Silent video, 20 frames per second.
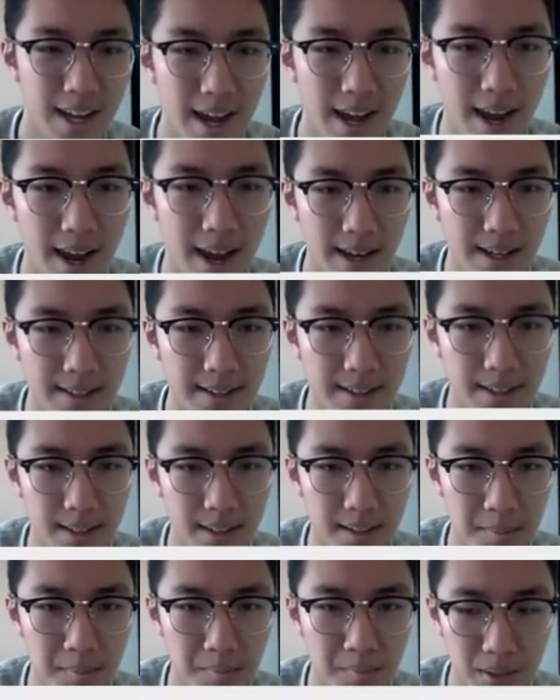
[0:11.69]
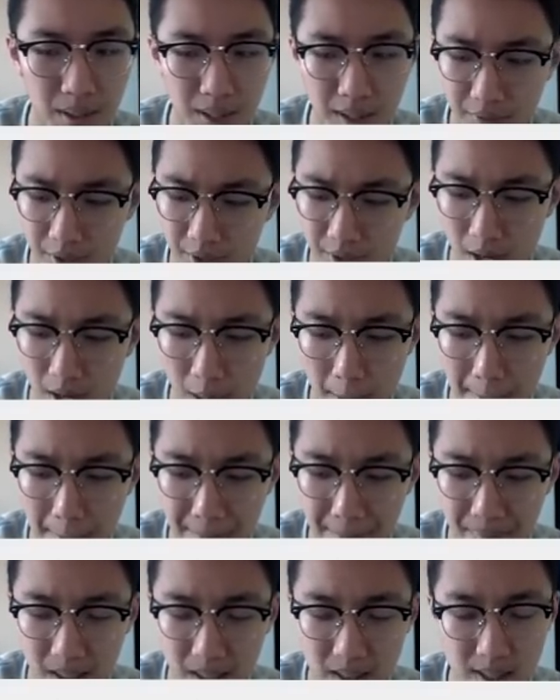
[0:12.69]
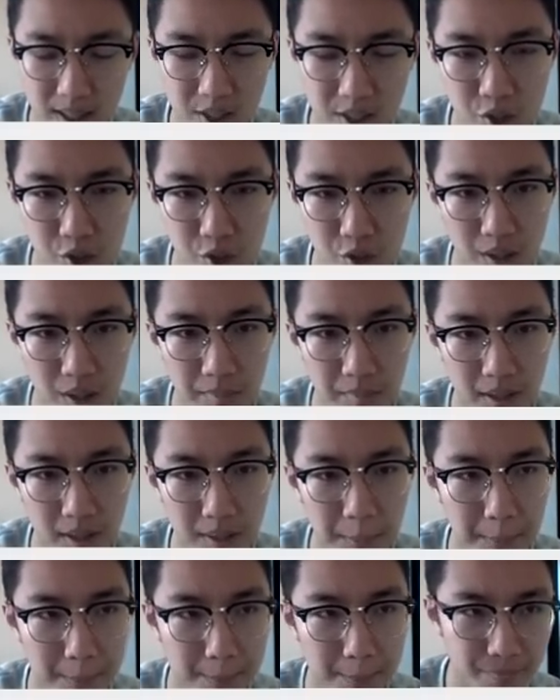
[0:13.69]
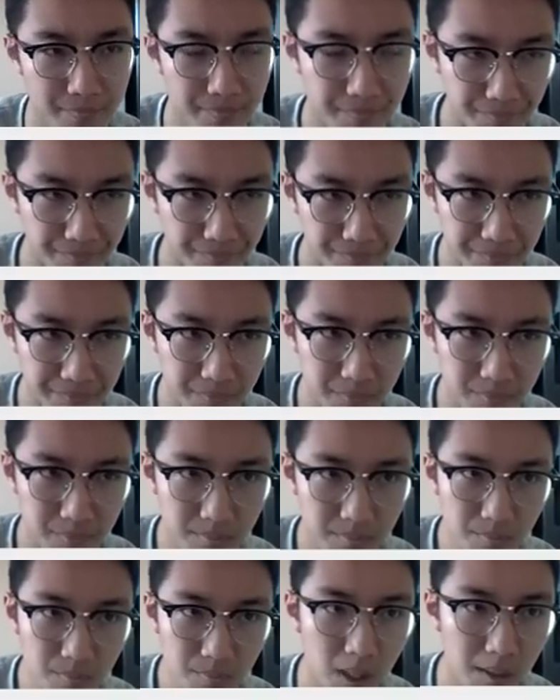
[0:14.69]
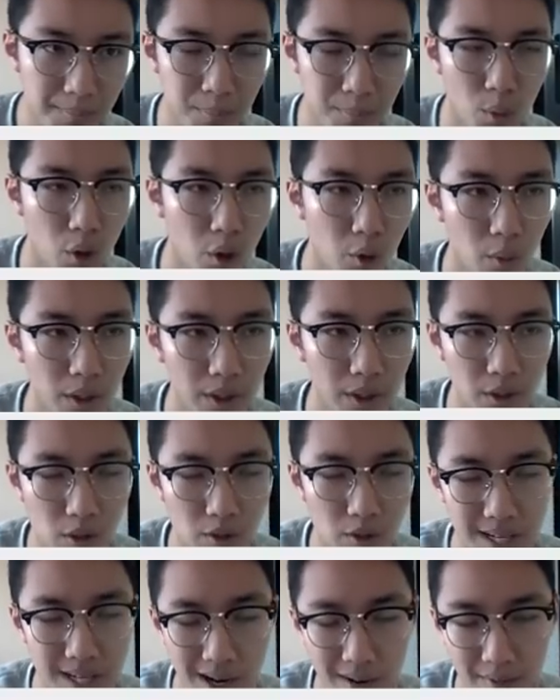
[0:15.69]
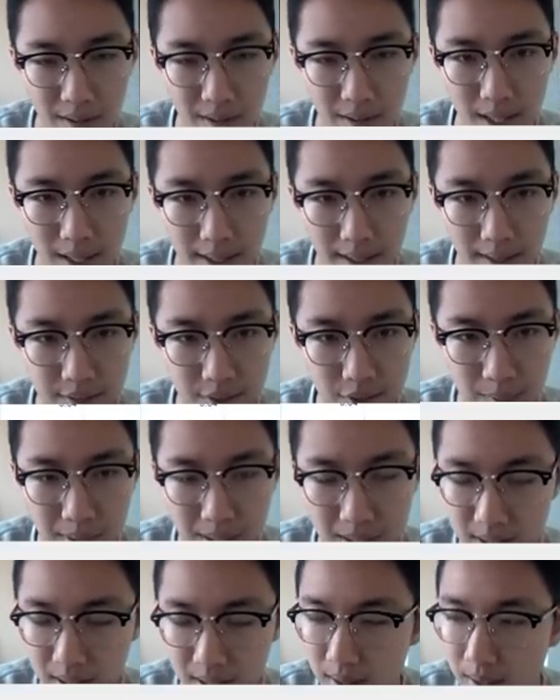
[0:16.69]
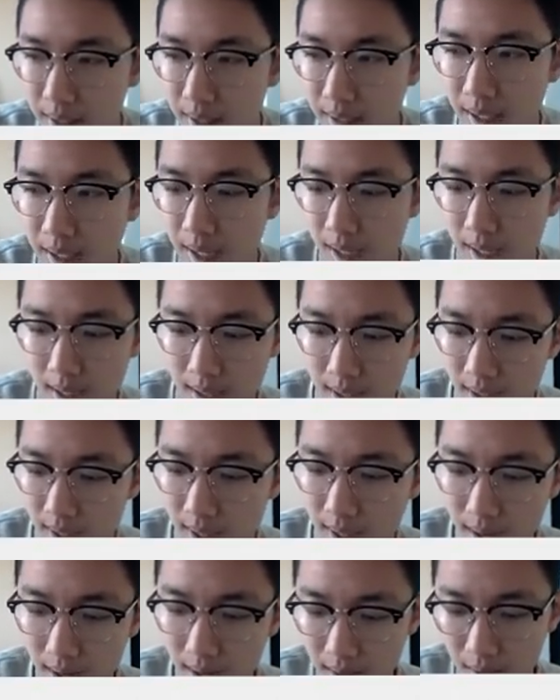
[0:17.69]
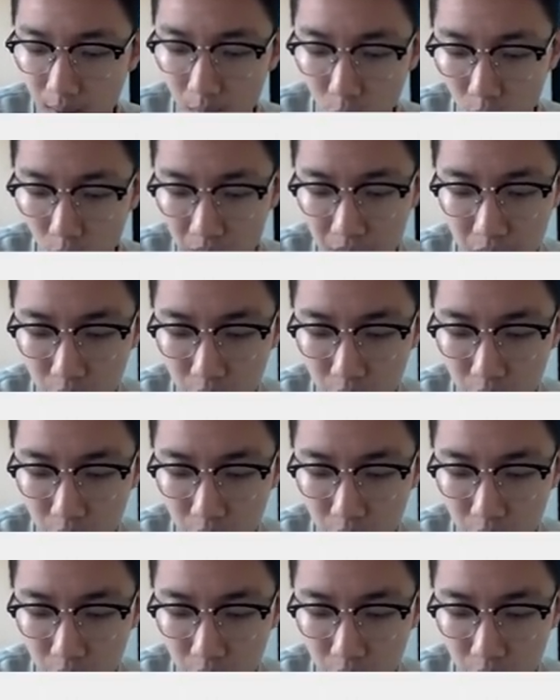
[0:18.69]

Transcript: And believe it or not, it's extremely important when you go down the line. So basically, uh, when